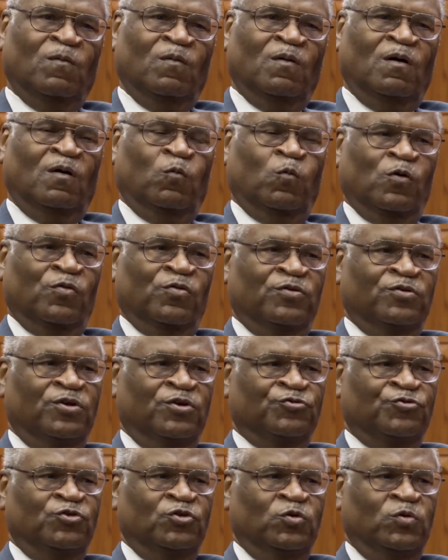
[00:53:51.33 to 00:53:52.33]
or whether they're
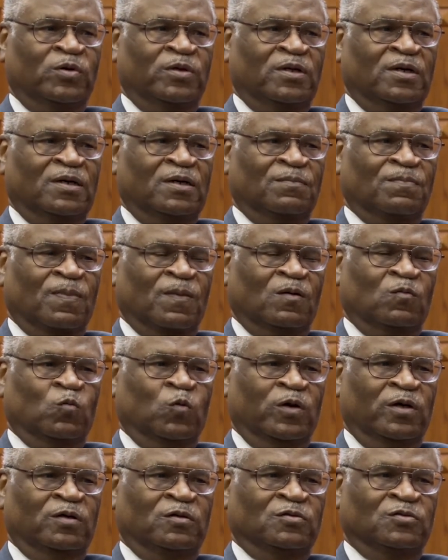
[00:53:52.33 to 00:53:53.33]
just doing
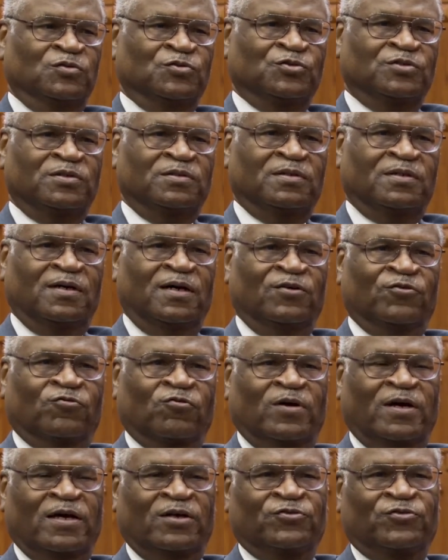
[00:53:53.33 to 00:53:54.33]
wills and
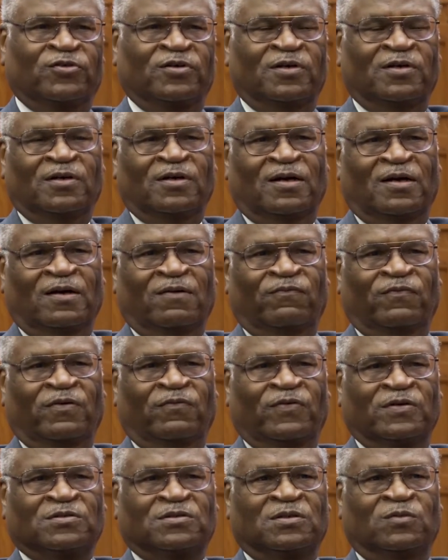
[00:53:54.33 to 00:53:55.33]
contracts
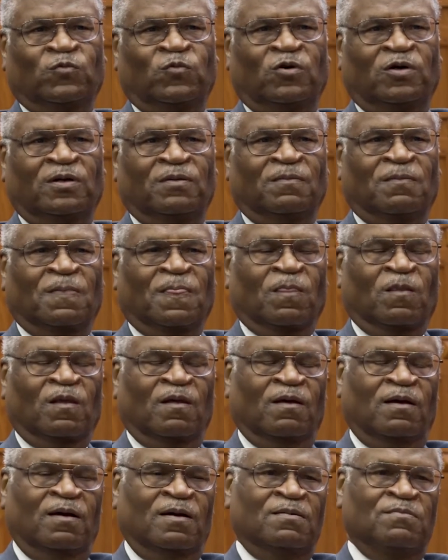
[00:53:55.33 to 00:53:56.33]
for someone.
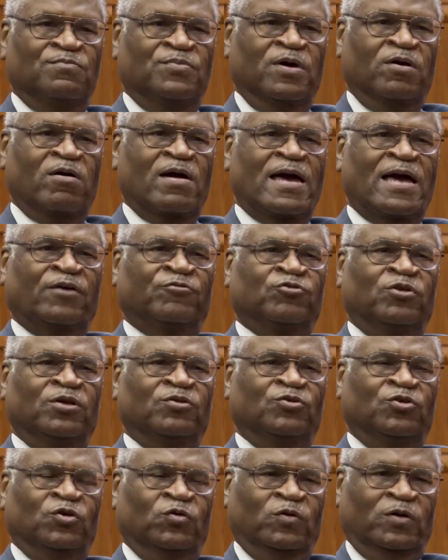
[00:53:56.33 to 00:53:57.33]
They're actually
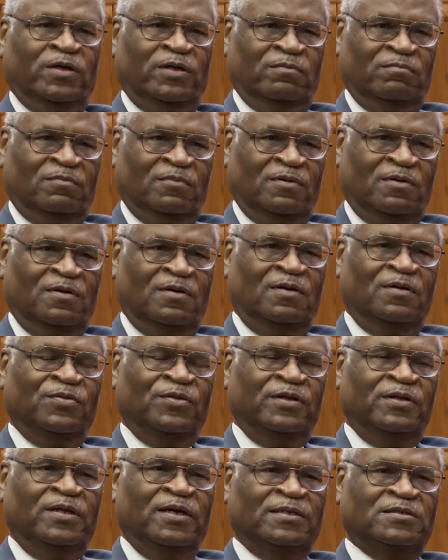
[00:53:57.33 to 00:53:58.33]
doing
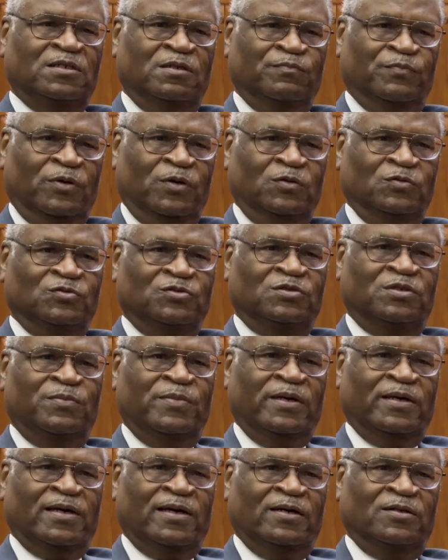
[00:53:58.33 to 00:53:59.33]
the nuts and bolts to
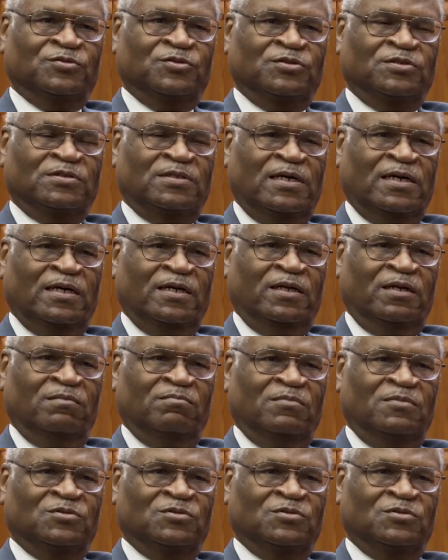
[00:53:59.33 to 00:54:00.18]
make our society